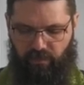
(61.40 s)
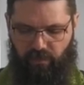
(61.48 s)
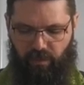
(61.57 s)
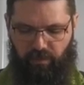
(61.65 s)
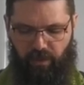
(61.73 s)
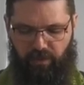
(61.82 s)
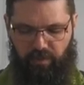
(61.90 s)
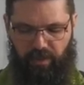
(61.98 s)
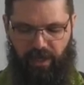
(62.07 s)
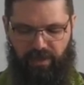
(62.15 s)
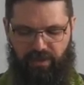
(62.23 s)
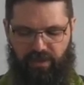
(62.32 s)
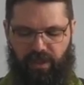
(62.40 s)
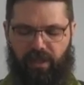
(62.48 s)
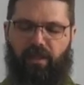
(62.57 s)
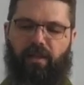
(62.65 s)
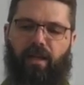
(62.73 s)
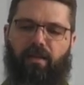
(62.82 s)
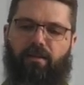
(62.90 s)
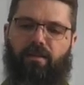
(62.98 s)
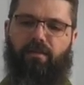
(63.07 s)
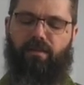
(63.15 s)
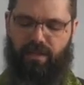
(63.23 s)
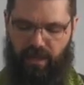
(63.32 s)
The boats began to sink and yet
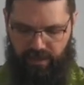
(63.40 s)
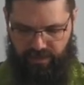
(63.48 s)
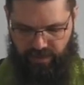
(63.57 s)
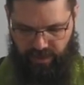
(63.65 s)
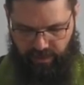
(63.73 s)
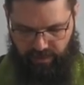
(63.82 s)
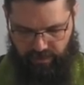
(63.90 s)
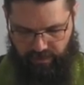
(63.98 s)
did not sink,